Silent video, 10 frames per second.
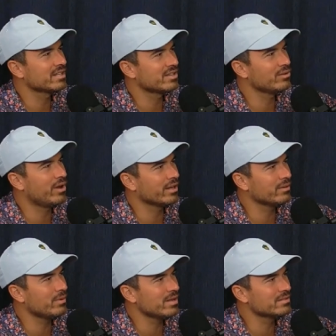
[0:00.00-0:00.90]
how long
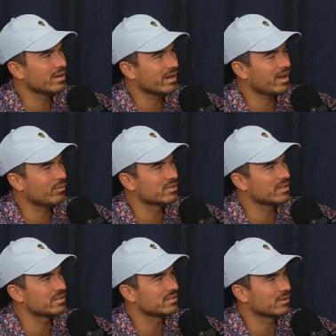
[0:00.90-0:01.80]
mental. It was? I kind of
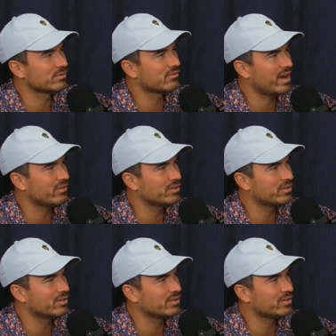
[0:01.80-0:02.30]
wasn't listening. It was five hundred